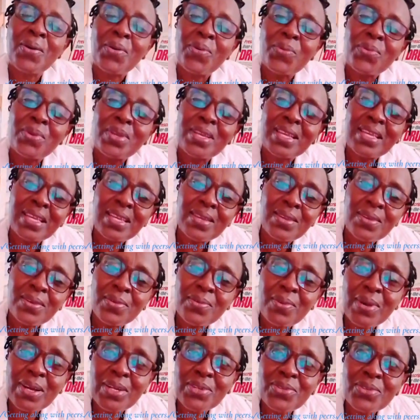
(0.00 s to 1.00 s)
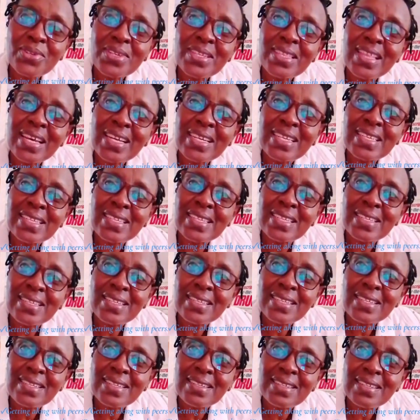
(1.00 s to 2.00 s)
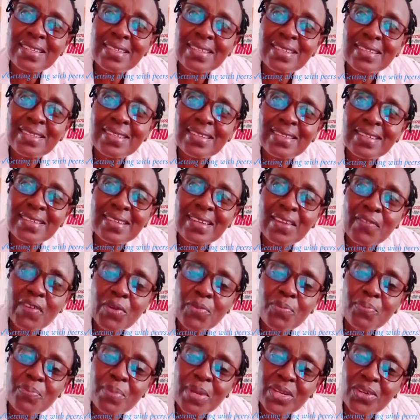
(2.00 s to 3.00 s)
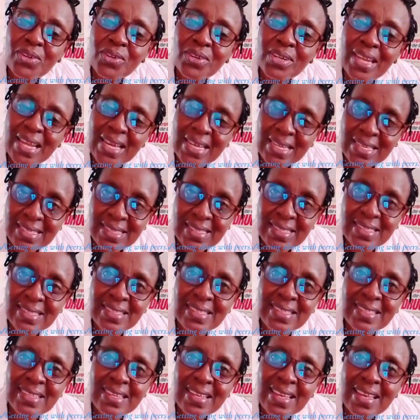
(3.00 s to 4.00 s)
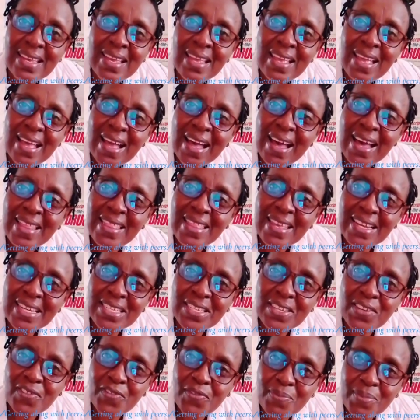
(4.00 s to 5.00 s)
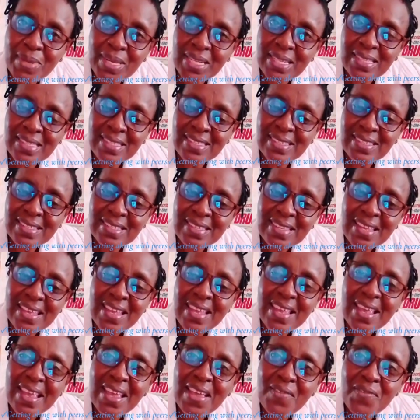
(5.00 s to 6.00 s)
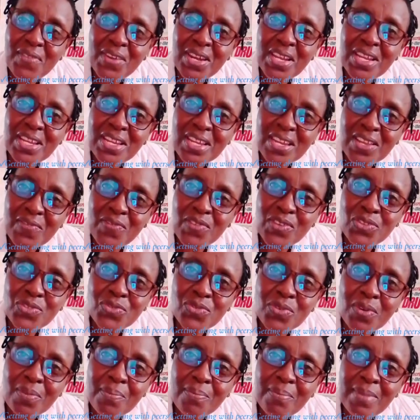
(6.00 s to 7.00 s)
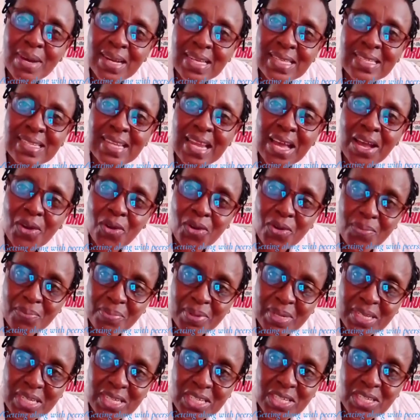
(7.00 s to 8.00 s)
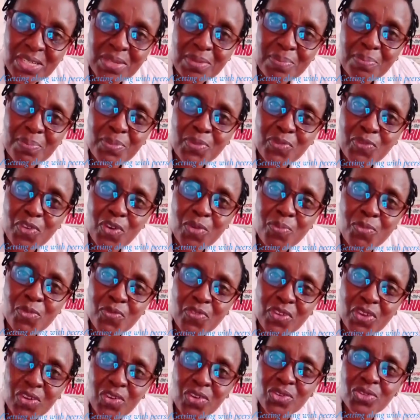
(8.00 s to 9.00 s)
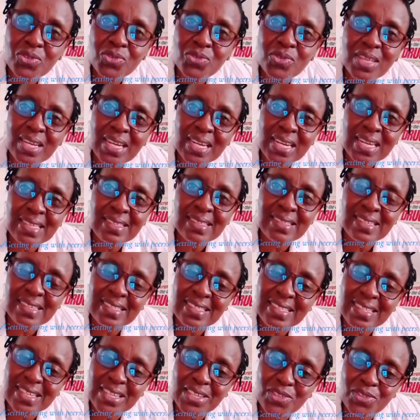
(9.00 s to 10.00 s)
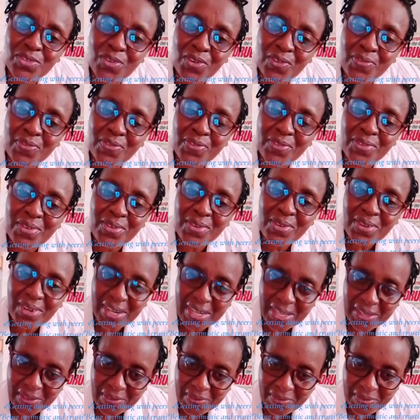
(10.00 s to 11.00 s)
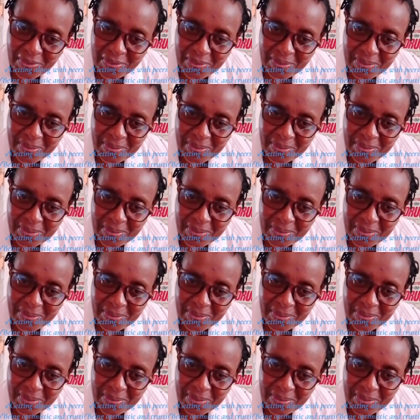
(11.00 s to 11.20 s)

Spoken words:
We were told that developmental tasks are the achievements every individual must accomplish before moving on to the next stage of life.